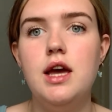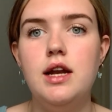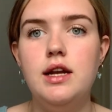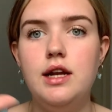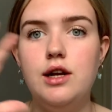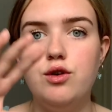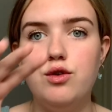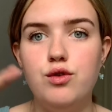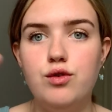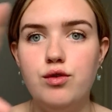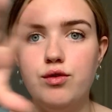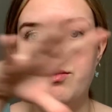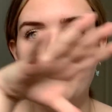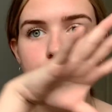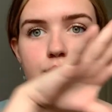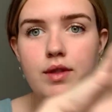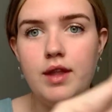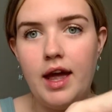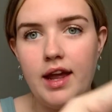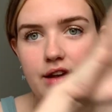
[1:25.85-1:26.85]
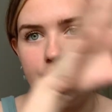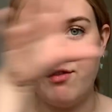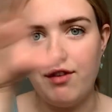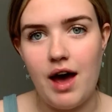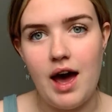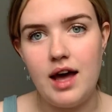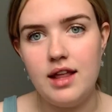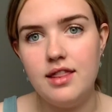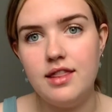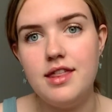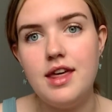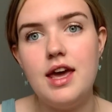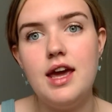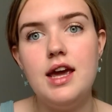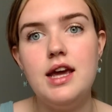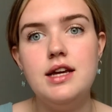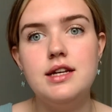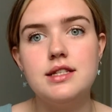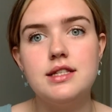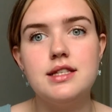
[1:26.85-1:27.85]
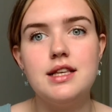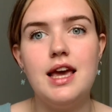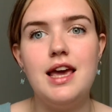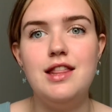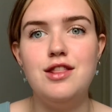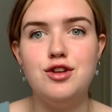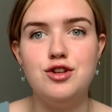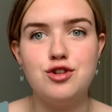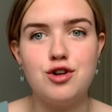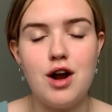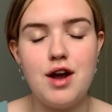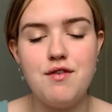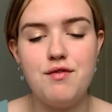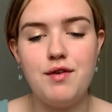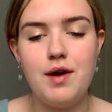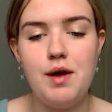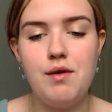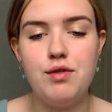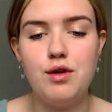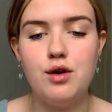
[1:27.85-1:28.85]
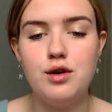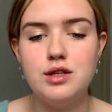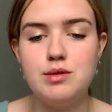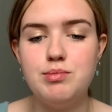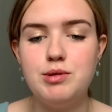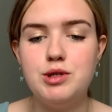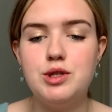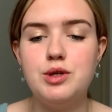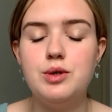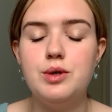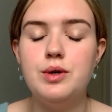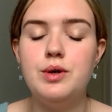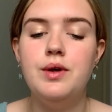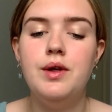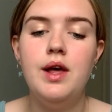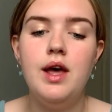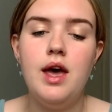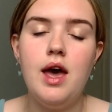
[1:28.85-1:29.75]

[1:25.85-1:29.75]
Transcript: little like van things in the driveway of the hospital,